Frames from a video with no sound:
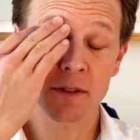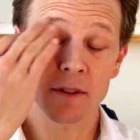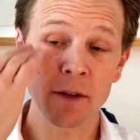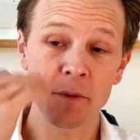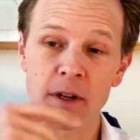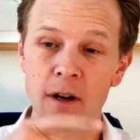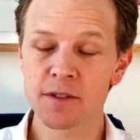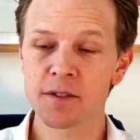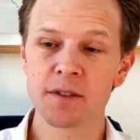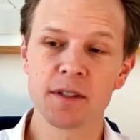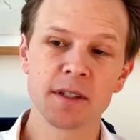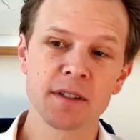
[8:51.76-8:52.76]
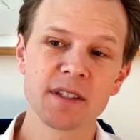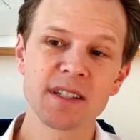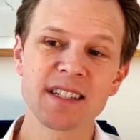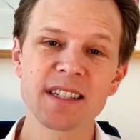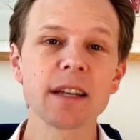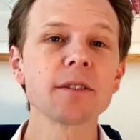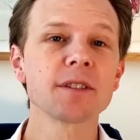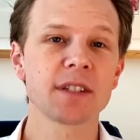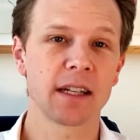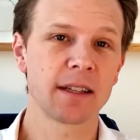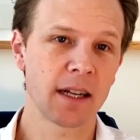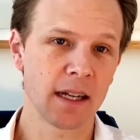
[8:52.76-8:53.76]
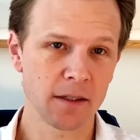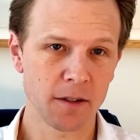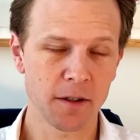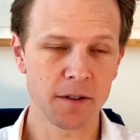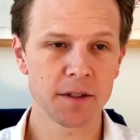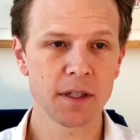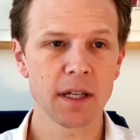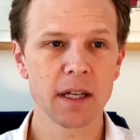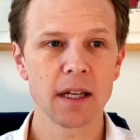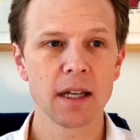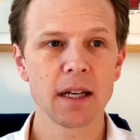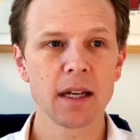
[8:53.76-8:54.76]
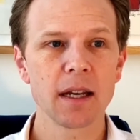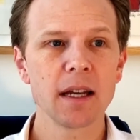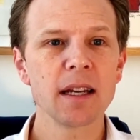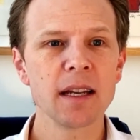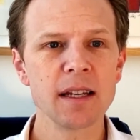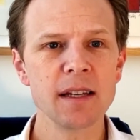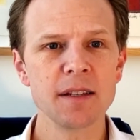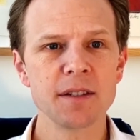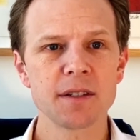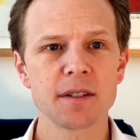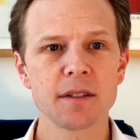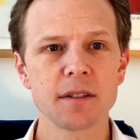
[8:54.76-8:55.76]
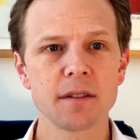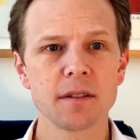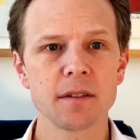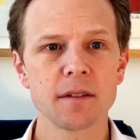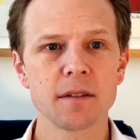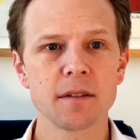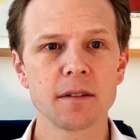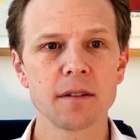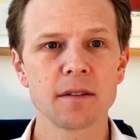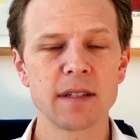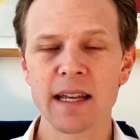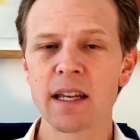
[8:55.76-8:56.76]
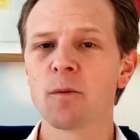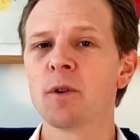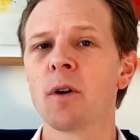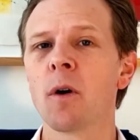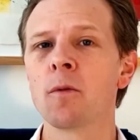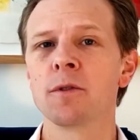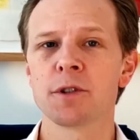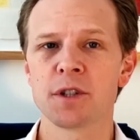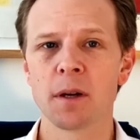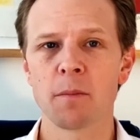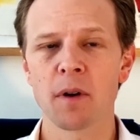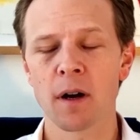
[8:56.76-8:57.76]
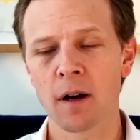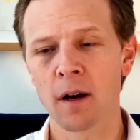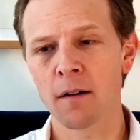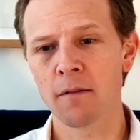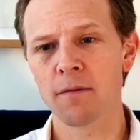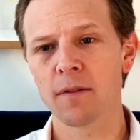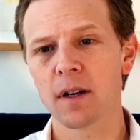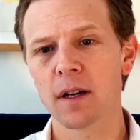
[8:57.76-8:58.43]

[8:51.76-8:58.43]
In regards to the skill set that I learned, is taking real ownership of